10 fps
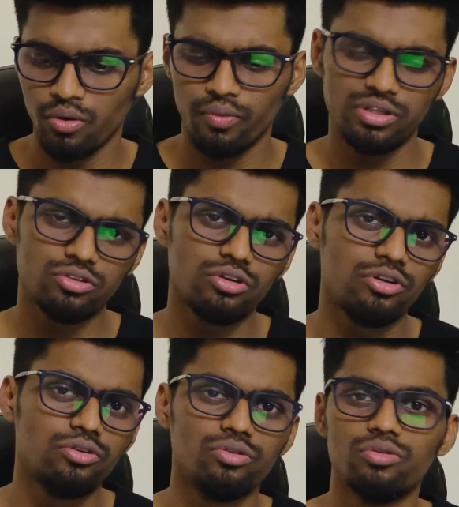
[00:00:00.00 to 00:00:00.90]
when should you
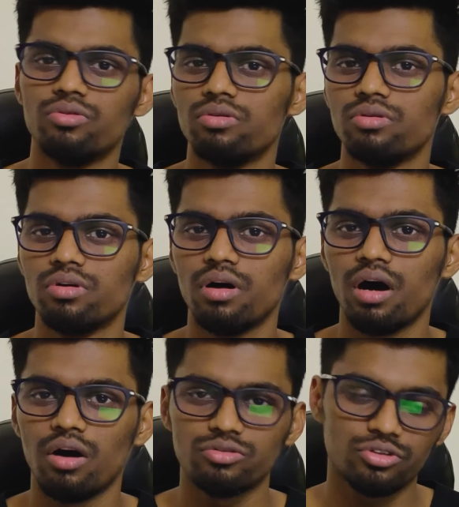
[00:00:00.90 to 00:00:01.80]
do,
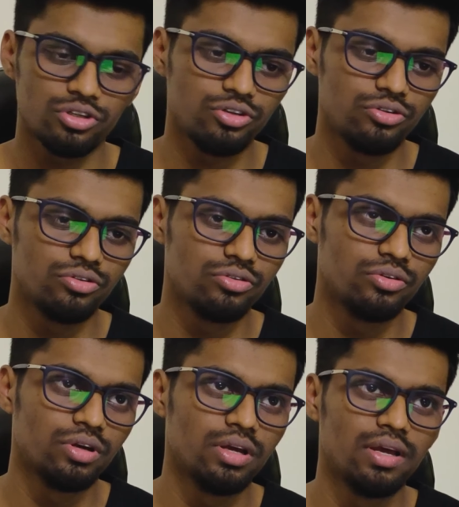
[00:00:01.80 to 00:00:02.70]
how should you do,
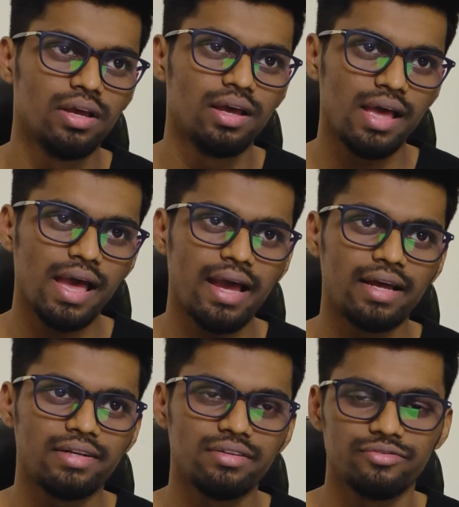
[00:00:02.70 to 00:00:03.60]

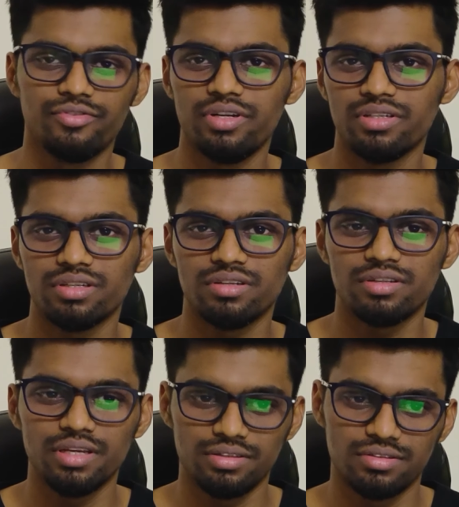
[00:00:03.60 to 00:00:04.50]
and various other
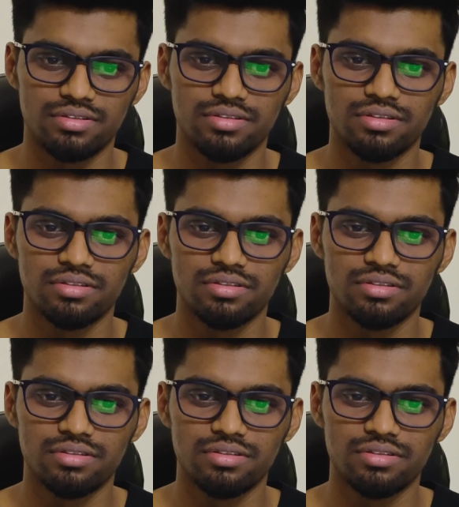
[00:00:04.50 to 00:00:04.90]
things.